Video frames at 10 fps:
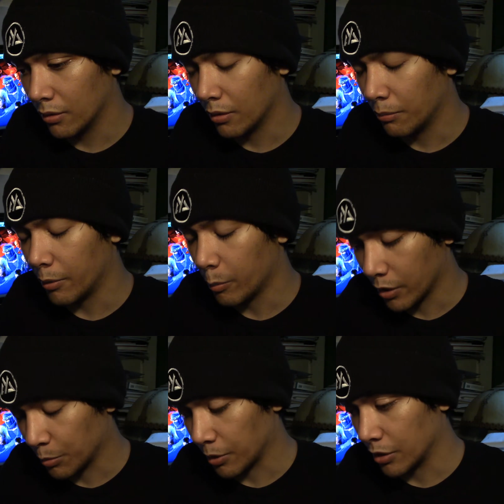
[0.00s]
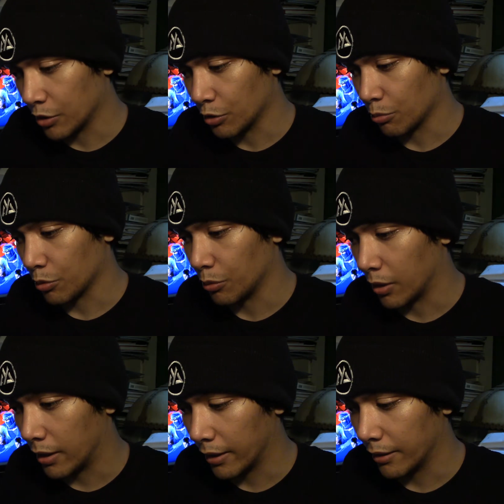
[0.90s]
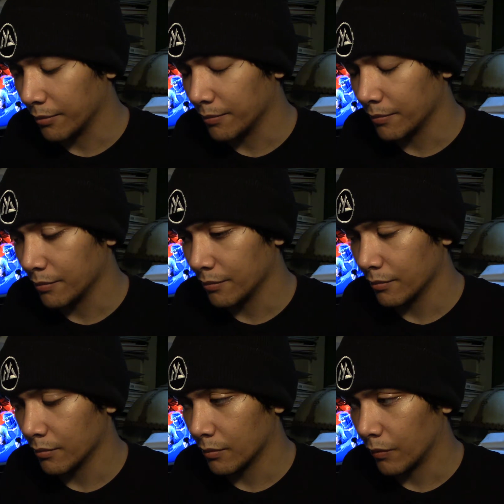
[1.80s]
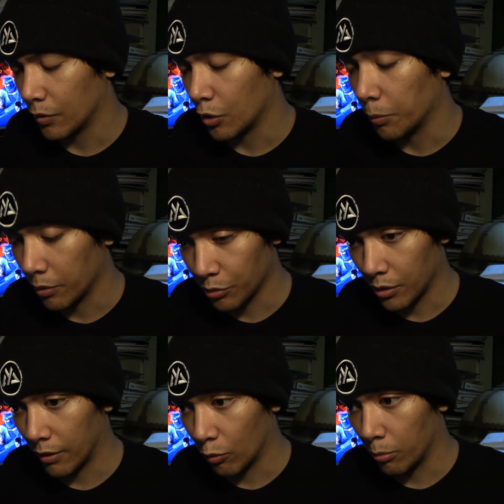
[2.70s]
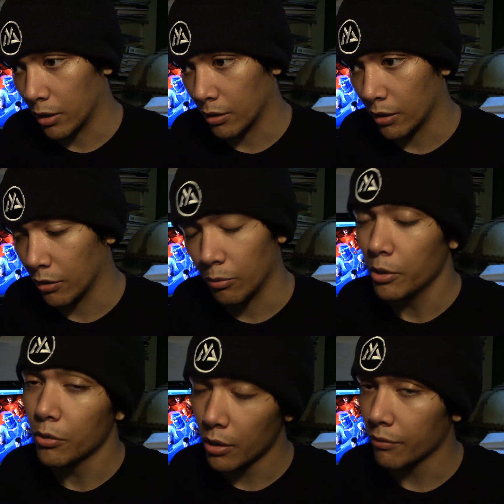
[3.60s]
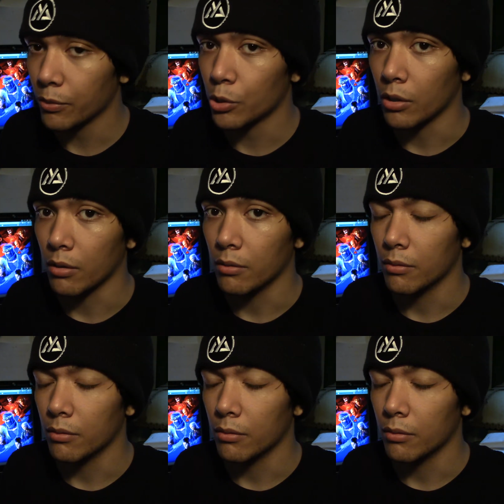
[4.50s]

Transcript: Maybe my expectations were too high. I was hoping it was going to have rollback netcode. We don't know that for sure.